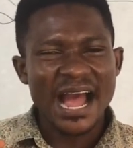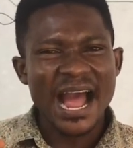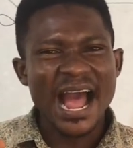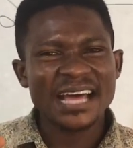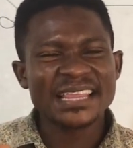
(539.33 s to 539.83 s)

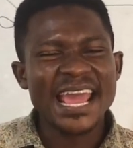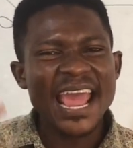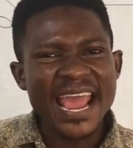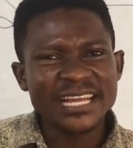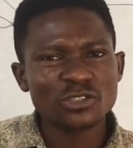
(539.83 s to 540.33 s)
at
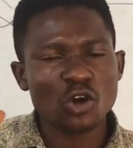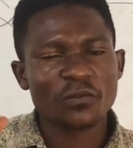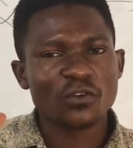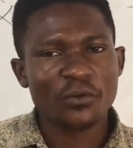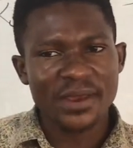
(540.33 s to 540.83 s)
the end
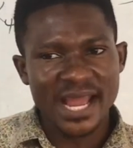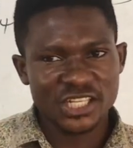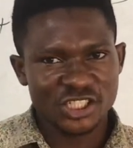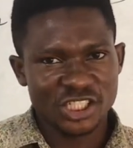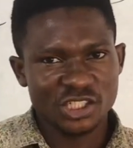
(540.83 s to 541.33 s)
of your
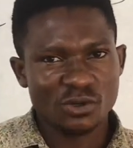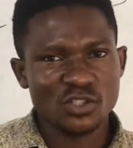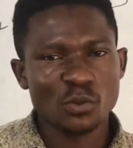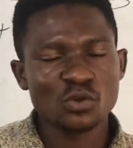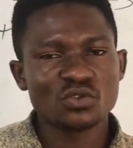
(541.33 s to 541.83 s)
reaction, you are
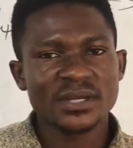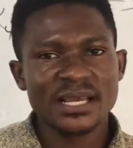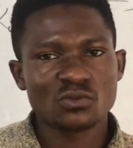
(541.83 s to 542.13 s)
supposed to get